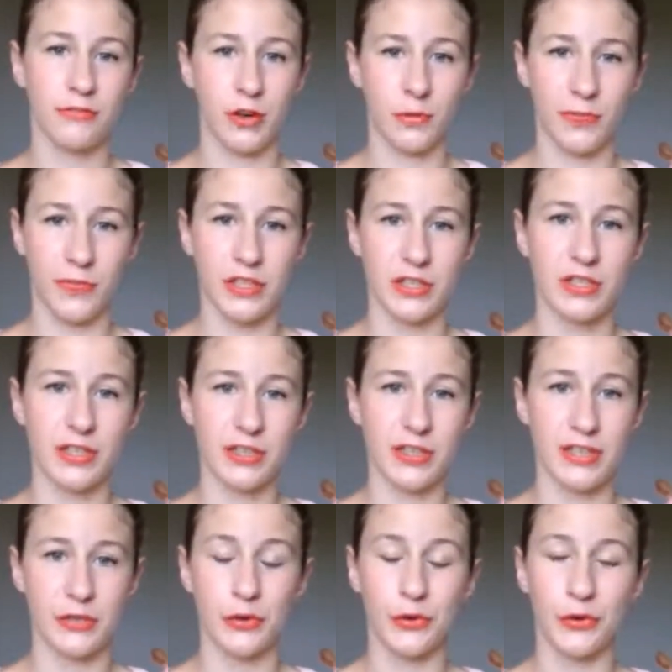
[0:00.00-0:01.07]
film this
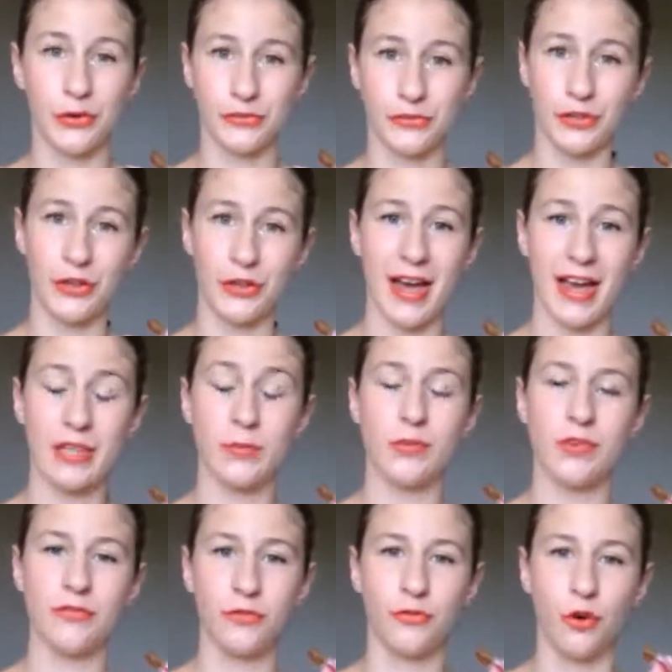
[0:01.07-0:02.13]
this haul for you guys
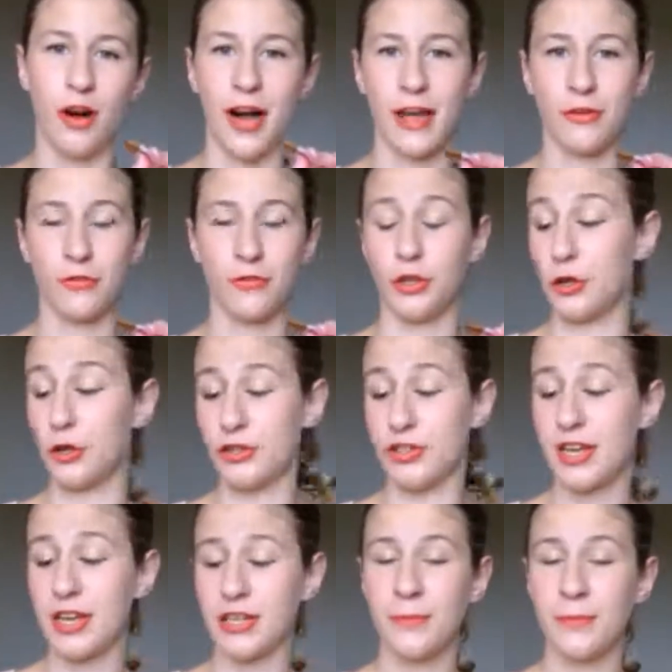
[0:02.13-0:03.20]
before i use
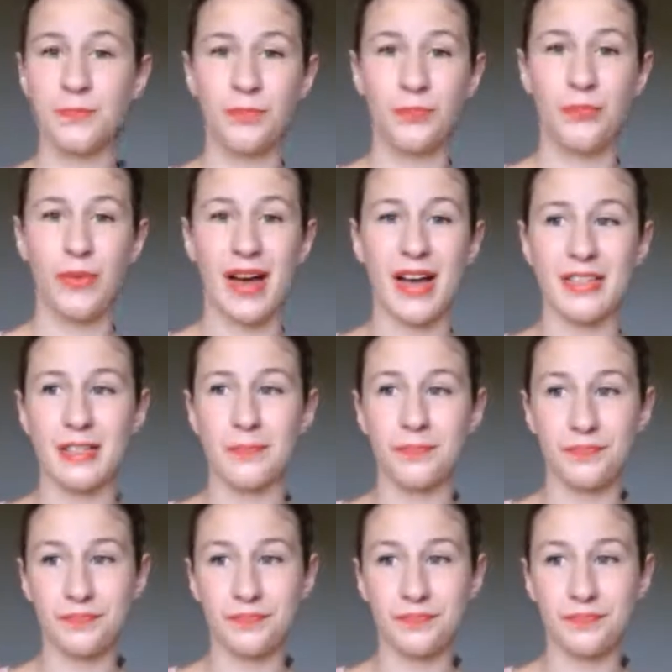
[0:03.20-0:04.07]
it but